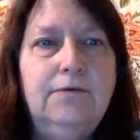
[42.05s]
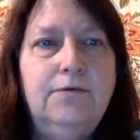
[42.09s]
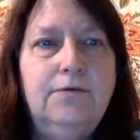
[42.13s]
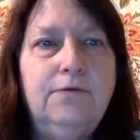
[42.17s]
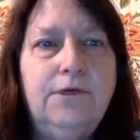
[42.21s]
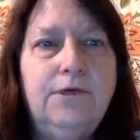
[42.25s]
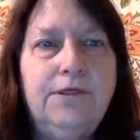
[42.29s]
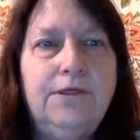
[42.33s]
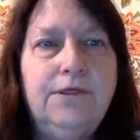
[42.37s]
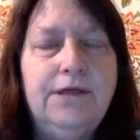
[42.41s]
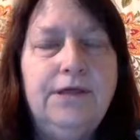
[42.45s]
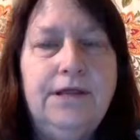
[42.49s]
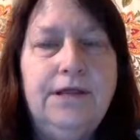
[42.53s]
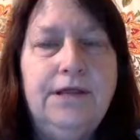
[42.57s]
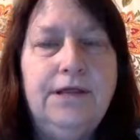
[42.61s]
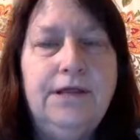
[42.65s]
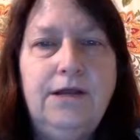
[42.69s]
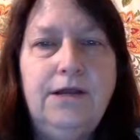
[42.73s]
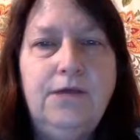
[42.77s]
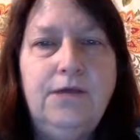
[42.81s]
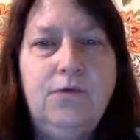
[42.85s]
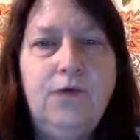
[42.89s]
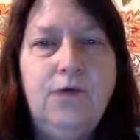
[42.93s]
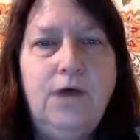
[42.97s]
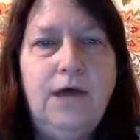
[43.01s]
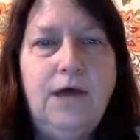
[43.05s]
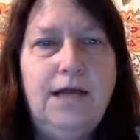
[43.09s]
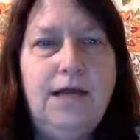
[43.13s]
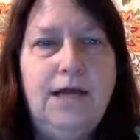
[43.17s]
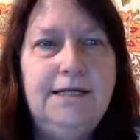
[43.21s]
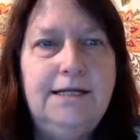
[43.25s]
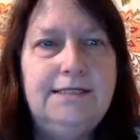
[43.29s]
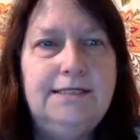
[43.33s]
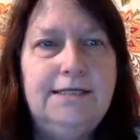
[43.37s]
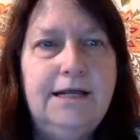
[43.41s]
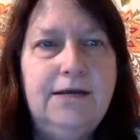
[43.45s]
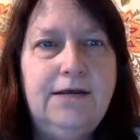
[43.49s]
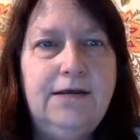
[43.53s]
with an
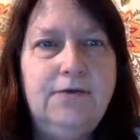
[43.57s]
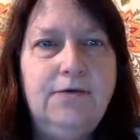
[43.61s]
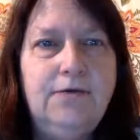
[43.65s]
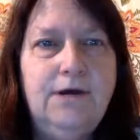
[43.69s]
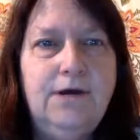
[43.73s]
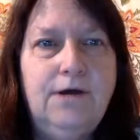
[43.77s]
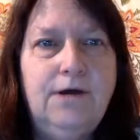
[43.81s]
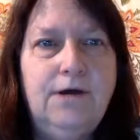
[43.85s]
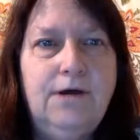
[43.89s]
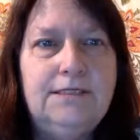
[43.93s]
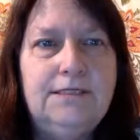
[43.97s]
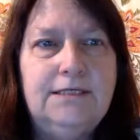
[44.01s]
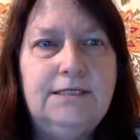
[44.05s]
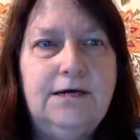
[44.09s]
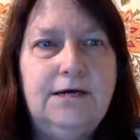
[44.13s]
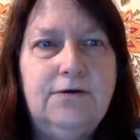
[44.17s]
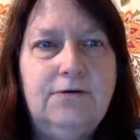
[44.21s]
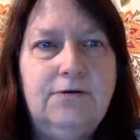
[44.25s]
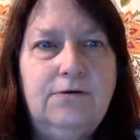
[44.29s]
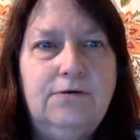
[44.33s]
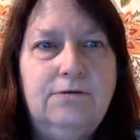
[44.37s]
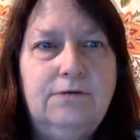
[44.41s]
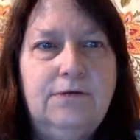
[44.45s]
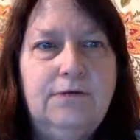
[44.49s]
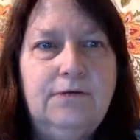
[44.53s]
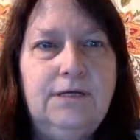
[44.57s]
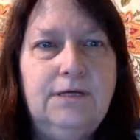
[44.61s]
unwind segue. So